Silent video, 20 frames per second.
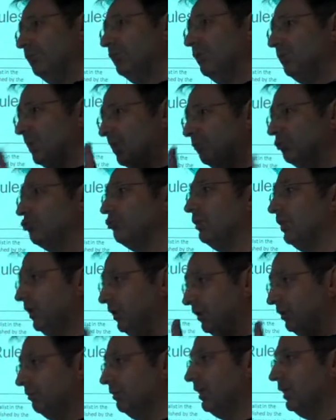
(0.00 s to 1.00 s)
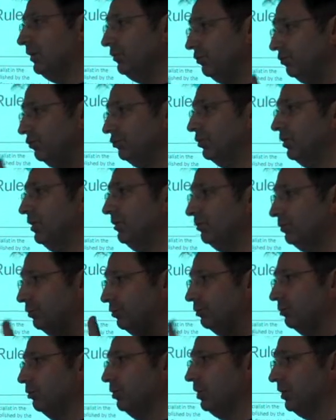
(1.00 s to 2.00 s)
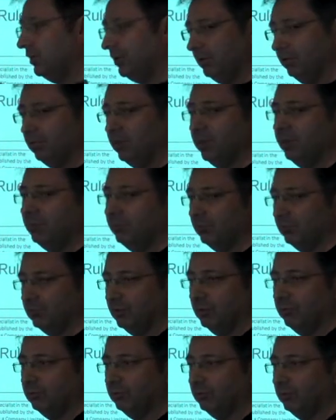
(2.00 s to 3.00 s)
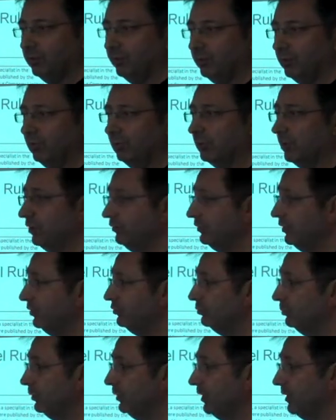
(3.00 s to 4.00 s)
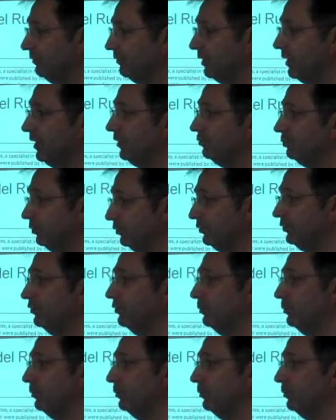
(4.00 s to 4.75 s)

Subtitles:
don't have a trading relationship or a working relationship with the organisation but nevertheless want to